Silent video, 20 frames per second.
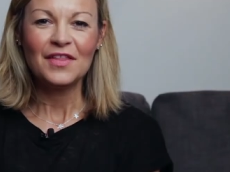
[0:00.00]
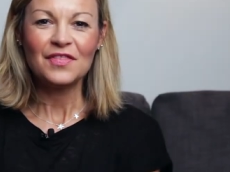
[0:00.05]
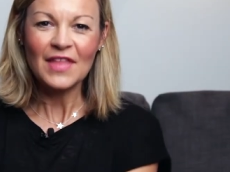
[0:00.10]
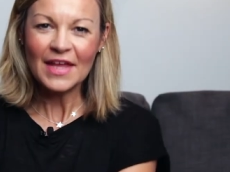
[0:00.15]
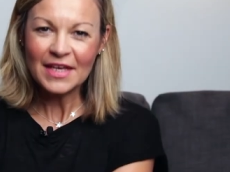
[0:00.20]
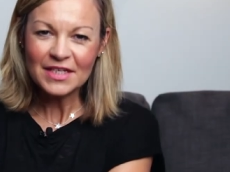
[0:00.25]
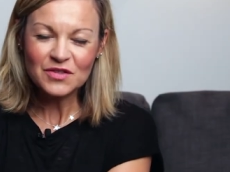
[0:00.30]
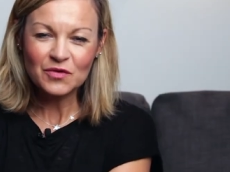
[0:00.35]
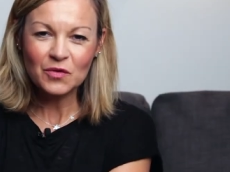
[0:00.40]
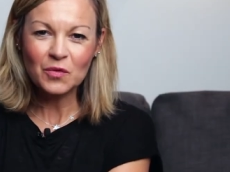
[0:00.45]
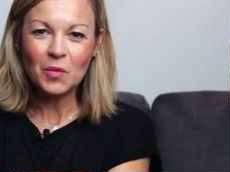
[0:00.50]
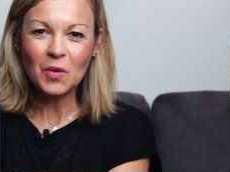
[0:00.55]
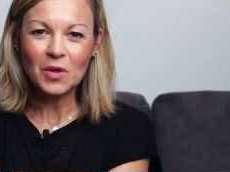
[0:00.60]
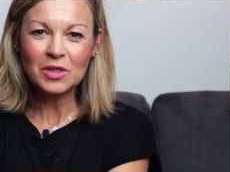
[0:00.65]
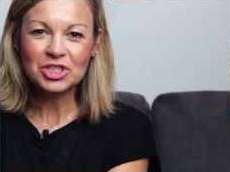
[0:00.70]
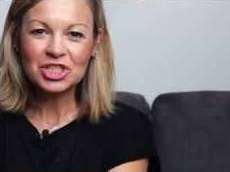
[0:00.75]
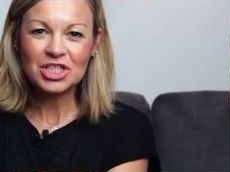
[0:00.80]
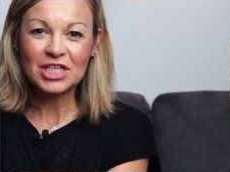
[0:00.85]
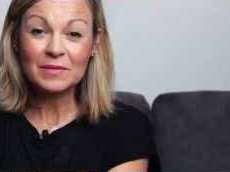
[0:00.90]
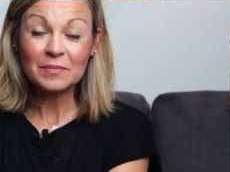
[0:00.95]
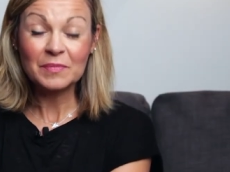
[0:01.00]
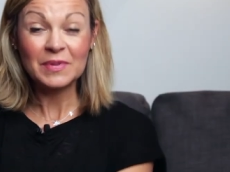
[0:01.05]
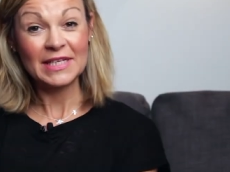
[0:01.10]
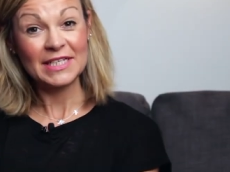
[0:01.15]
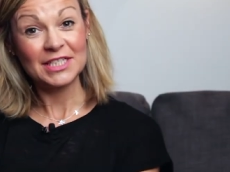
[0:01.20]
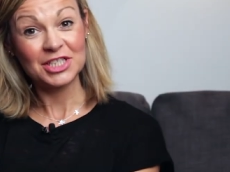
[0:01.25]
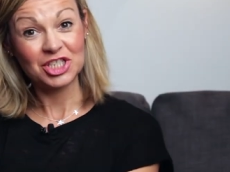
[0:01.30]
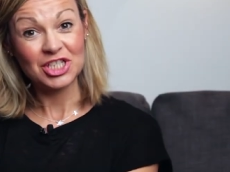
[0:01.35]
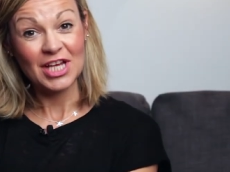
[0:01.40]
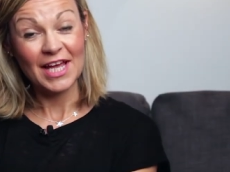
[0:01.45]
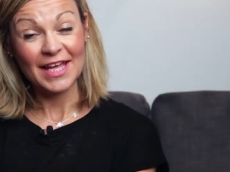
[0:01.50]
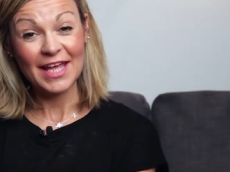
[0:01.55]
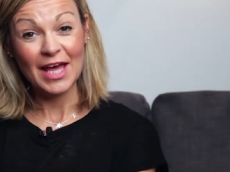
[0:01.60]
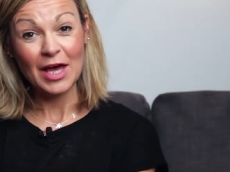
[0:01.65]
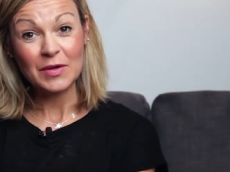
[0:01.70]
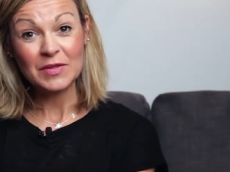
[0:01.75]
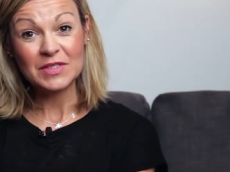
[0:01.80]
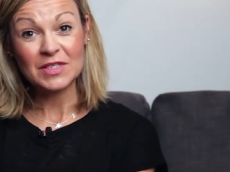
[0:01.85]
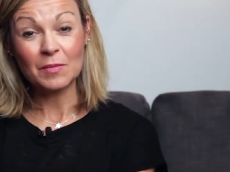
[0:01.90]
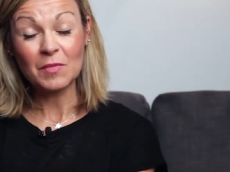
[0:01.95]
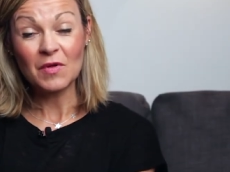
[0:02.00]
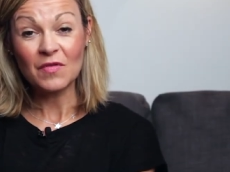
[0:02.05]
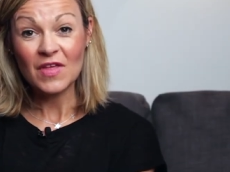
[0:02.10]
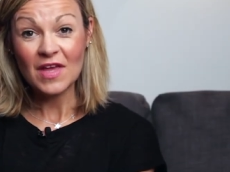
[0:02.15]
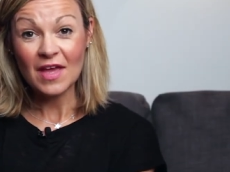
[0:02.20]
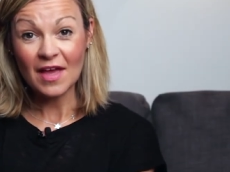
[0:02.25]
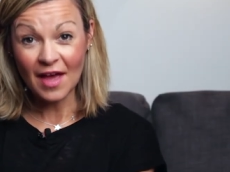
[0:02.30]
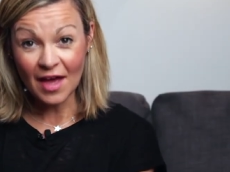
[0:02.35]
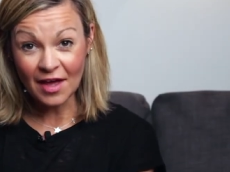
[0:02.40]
Thanks for watching. Please check out some of the